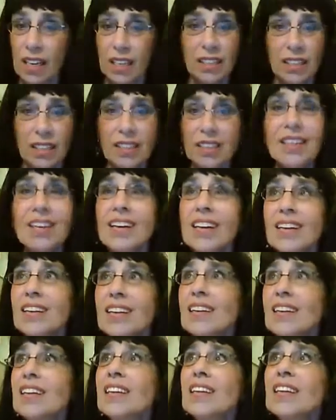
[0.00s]
Not
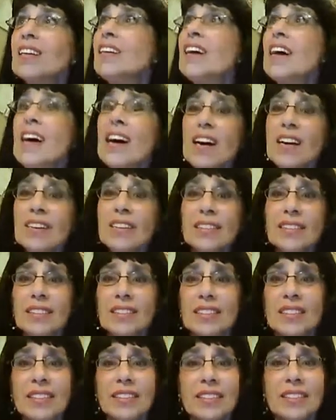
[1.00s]
a cloud
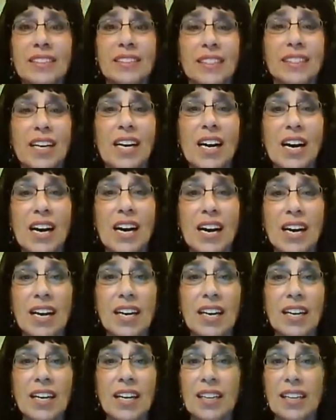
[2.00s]
in the
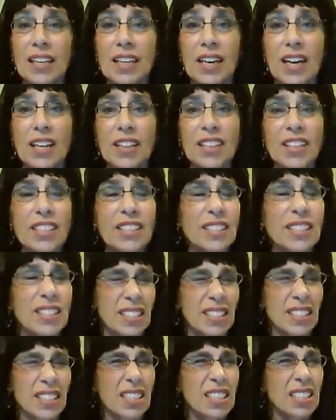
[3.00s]
sky, got the
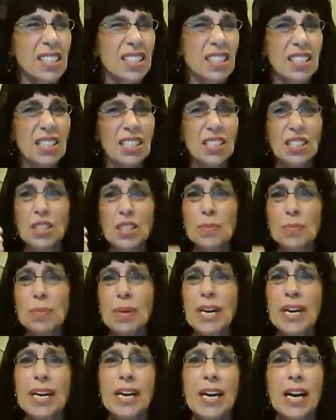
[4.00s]
sun in
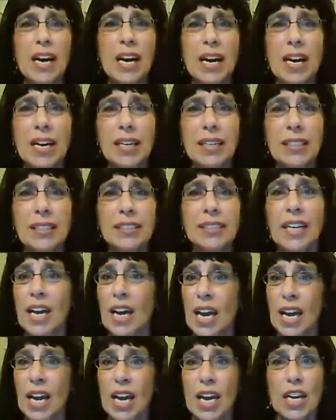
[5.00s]
my eyes,
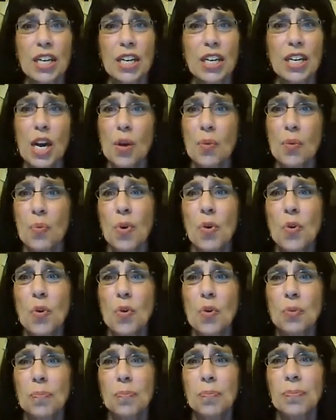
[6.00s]
and I
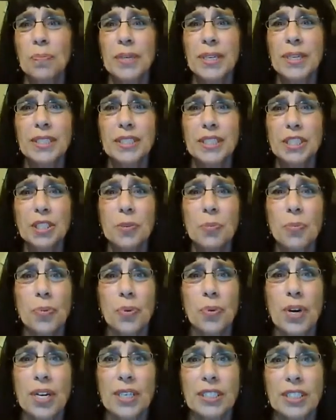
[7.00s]
won't be
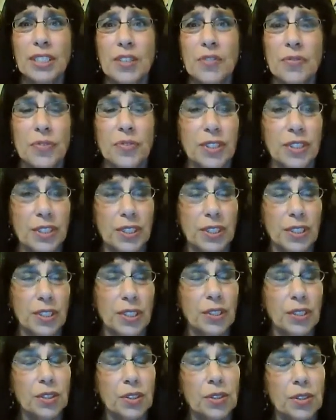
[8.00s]
surprised if it's
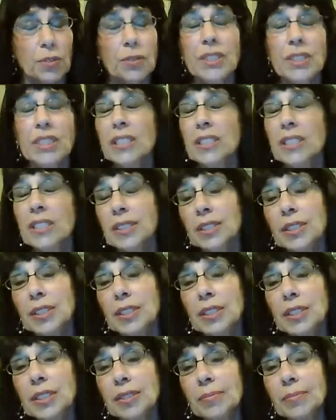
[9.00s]
a
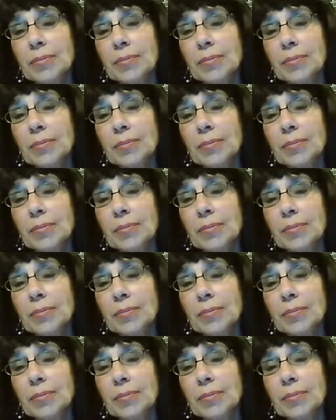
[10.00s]
dream.